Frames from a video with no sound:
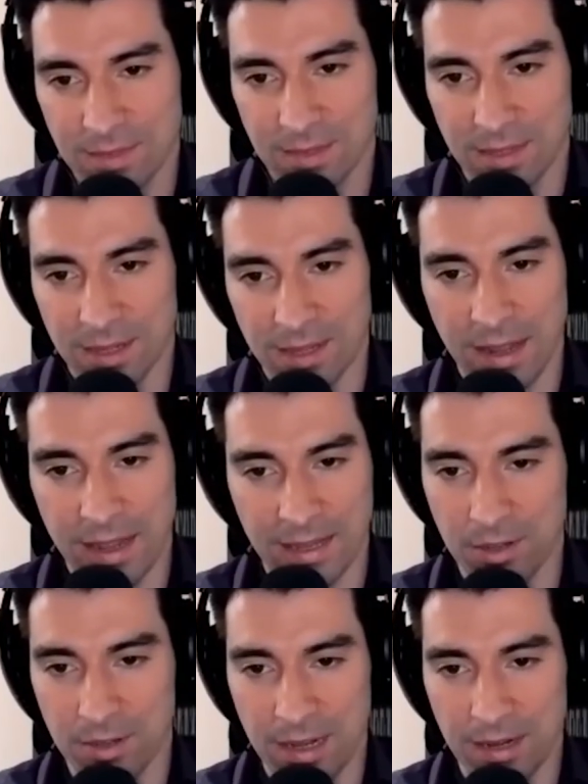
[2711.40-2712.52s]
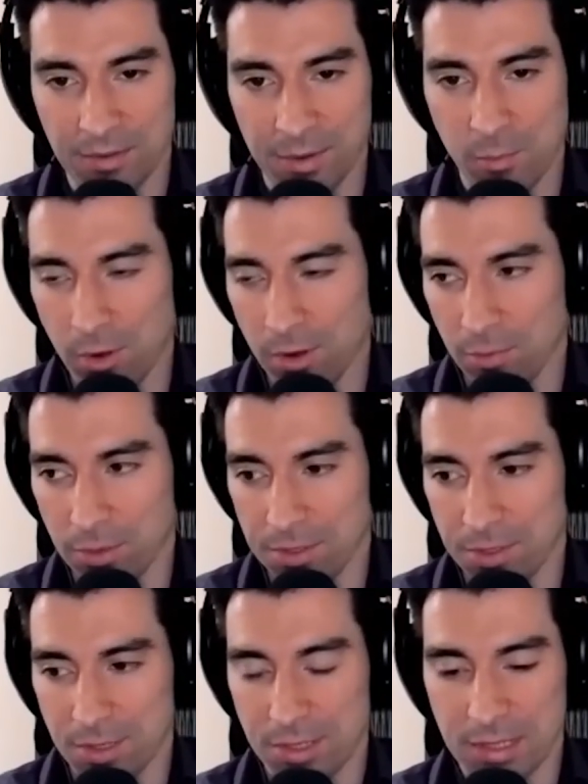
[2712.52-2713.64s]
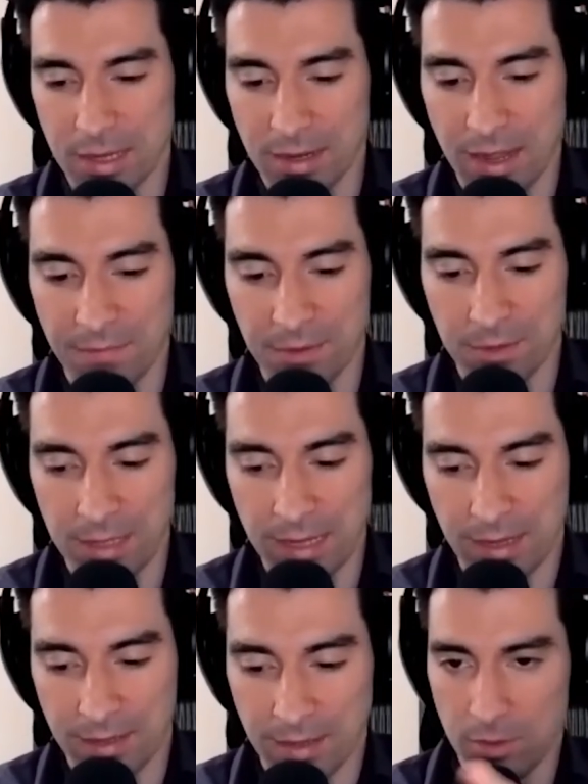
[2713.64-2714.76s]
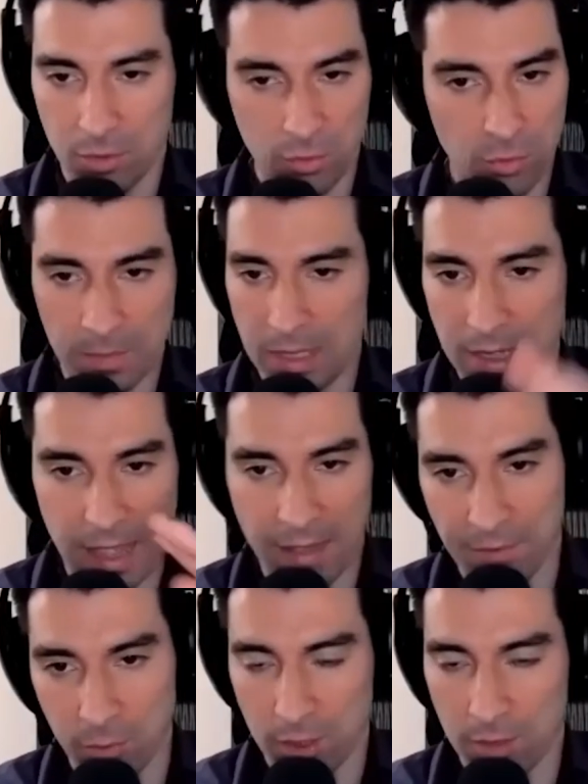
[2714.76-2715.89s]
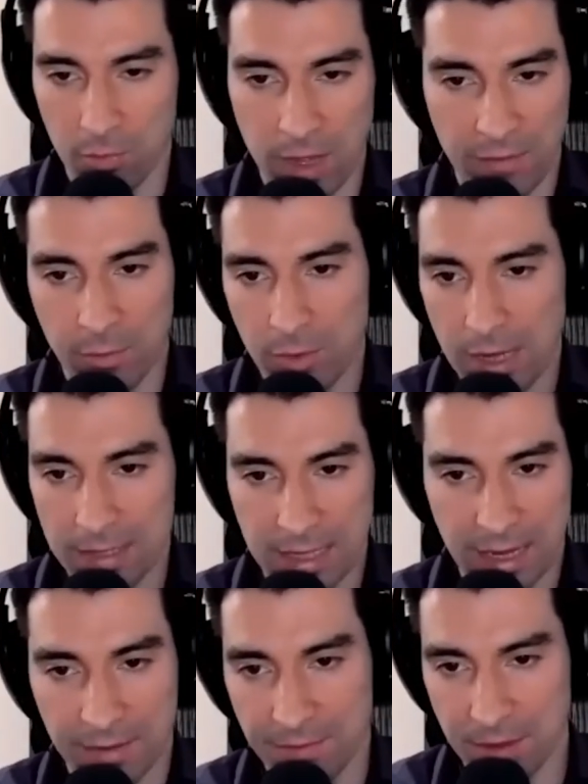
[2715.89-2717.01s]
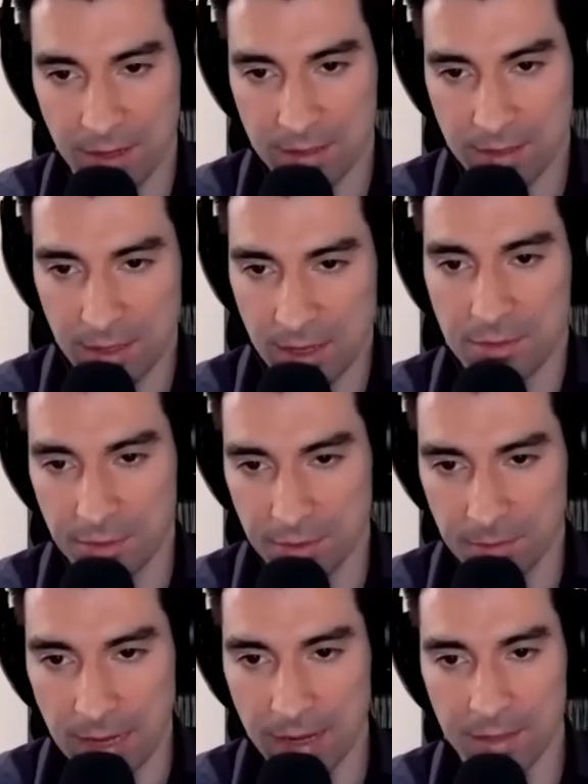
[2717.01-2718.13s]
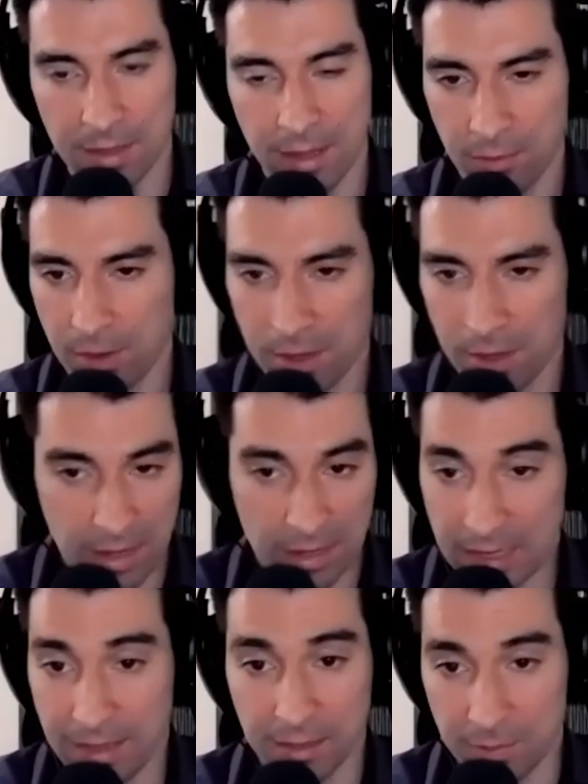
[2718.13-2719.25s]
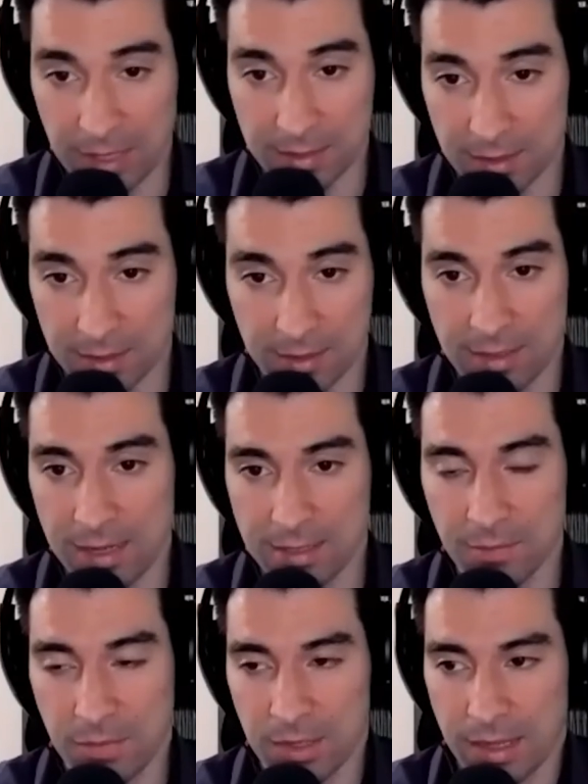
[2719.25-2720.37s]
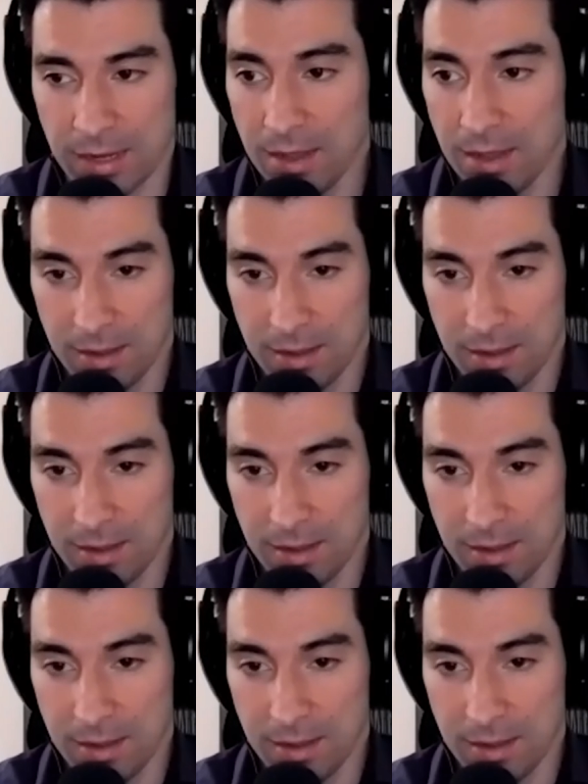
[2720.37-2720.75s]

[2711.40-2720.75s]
Yeah, I could not agree more with what you just said. I feel like you, me, everyone, everyone has negative thoughts that enter their mind at a, on a daily basis. It's not something that